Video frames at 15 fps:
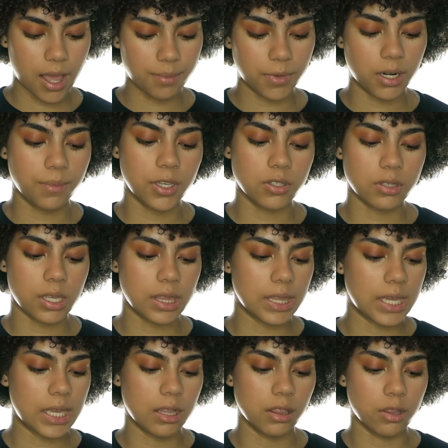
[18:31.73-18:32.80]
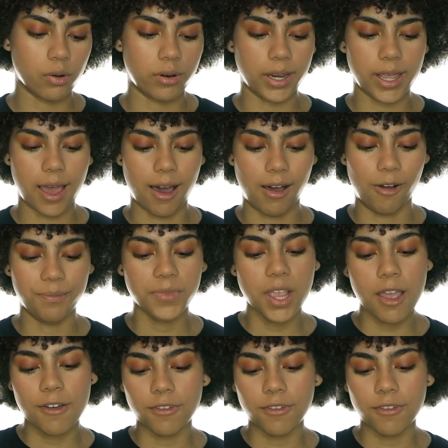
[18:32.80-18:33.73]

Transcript: I'm gonna be using the L'Oreal